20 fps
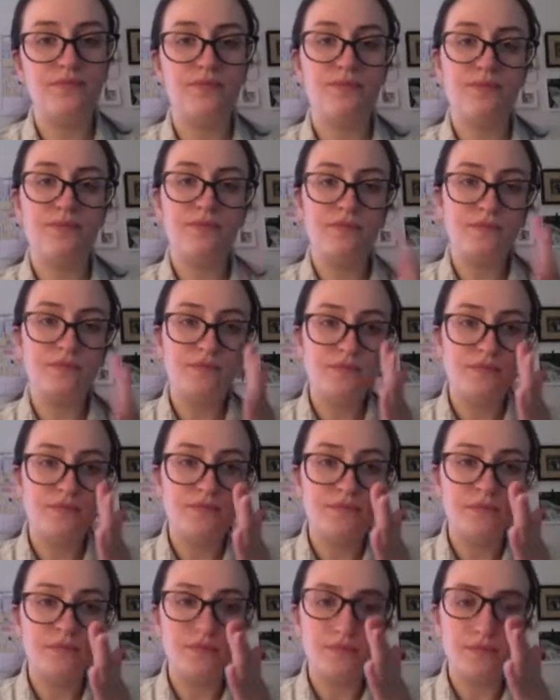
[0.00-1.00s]

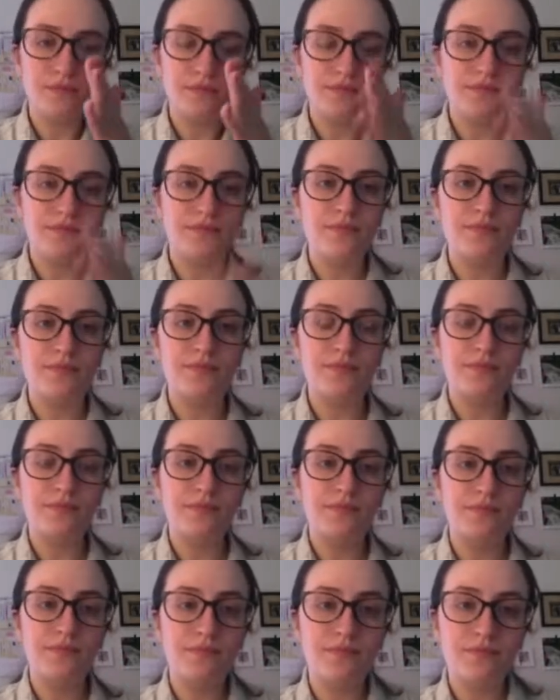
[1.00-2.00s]

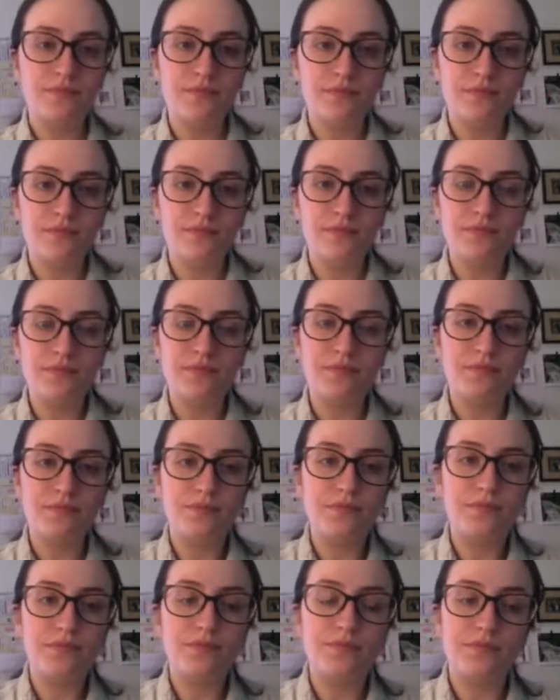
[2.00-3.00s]

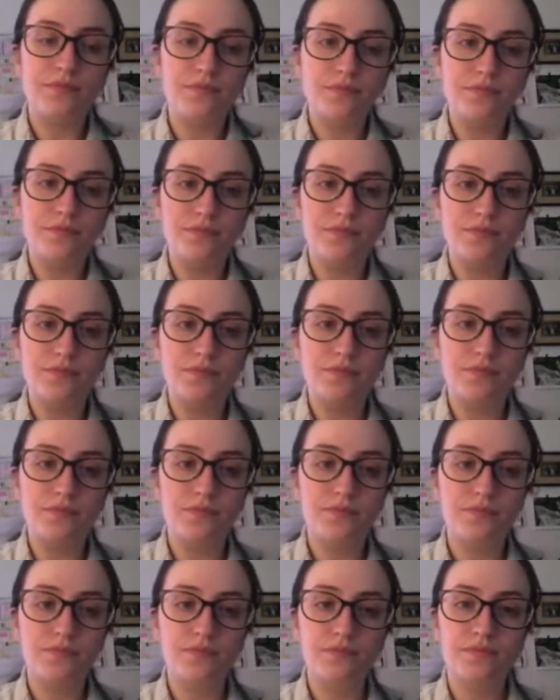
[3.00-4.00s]

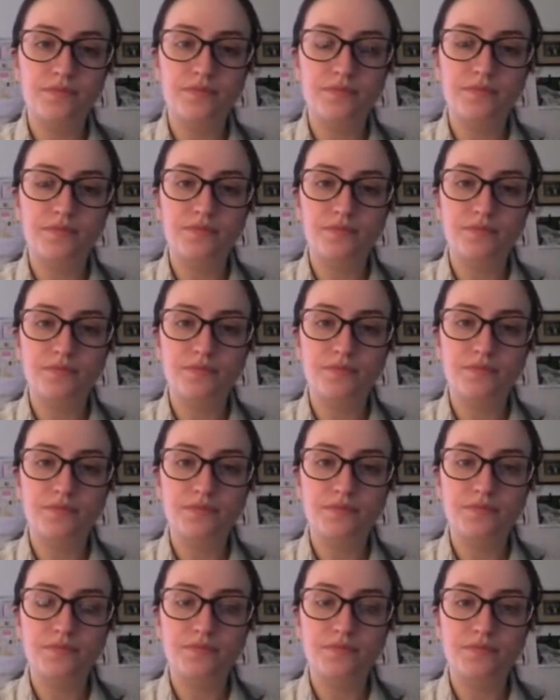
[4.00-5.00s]

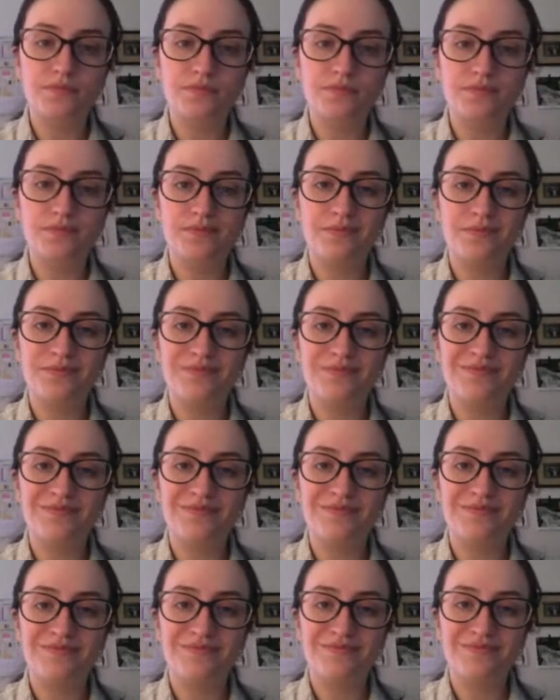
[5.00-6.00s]

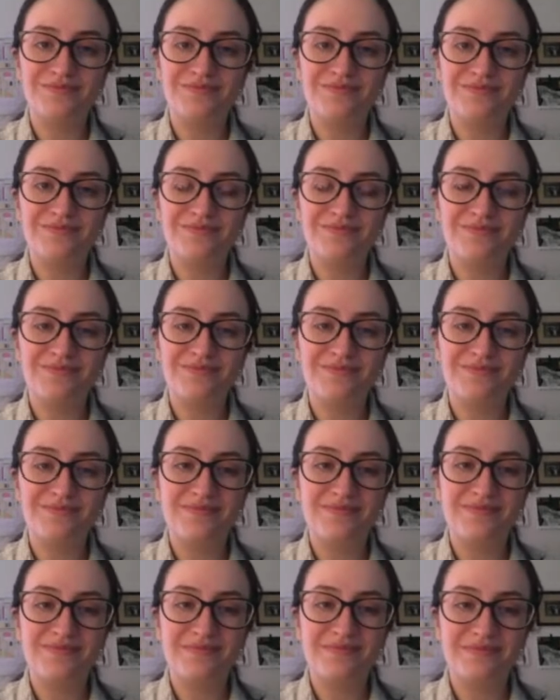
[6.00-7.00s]

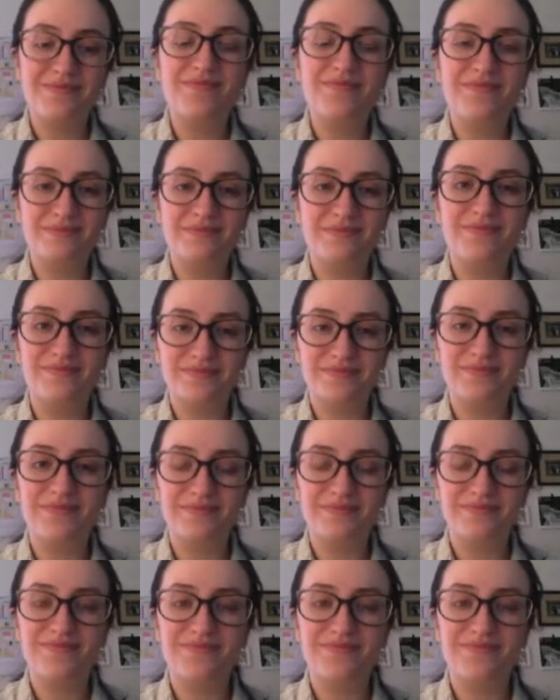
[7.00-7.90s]
This person isn't speaking.